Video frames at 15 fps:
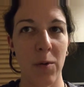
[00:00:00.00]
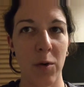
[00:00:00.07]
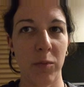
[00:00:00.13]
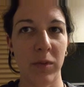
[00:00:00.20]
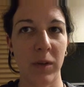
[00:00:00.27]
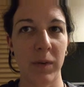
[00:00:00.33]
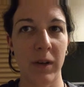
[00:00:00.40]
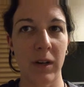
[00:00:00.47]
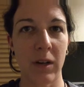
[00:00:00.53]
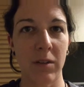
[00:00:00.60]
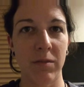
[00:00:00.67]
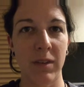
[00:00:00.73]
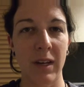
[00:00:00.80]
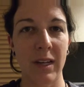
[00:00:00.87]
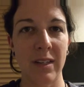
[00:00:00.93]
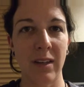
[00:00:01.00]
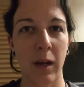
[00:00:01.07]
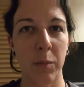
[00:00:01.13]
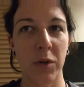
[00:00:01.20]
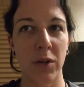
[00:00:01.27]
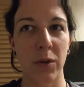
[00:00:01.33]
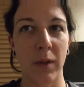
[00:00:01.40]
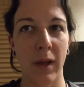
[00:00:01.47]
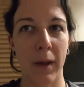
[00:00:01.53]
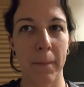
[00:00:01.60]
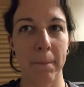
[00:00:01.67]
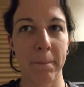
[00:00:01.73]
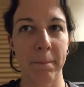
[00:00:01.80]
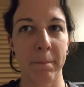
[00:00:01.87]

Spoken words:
Hopefully we can all fit in time to do that.